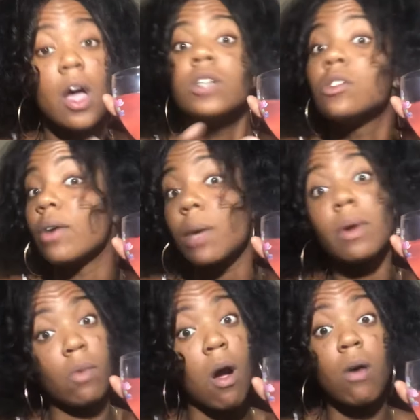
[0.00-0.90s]
Don't get me
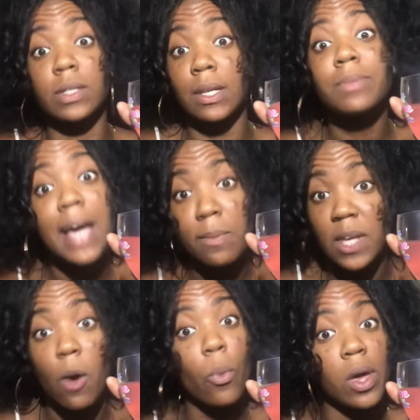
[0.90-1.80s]
wrong. Sometimes
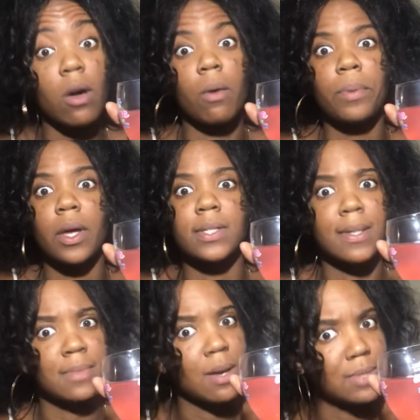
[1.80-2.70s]
I will, but
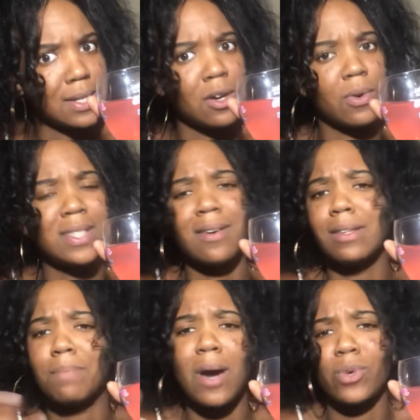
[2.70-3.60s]
sometimes I don't. It's all
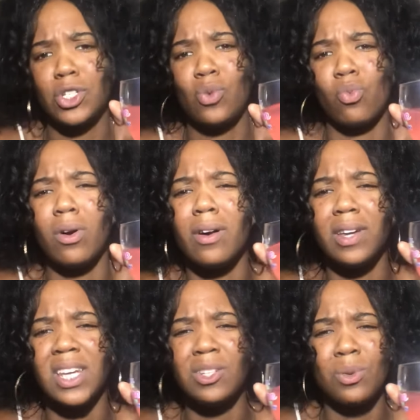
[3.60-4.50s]
about what you want,
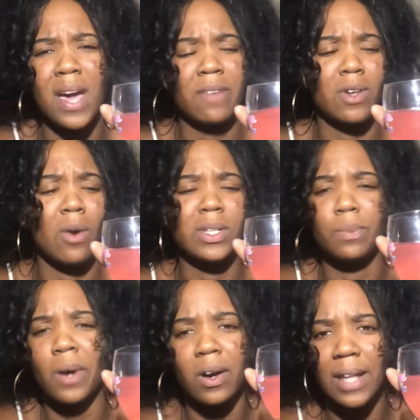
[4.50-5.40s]
and you don't have to always
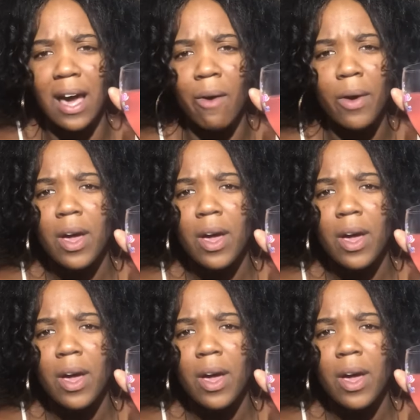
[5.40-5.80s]
ball out.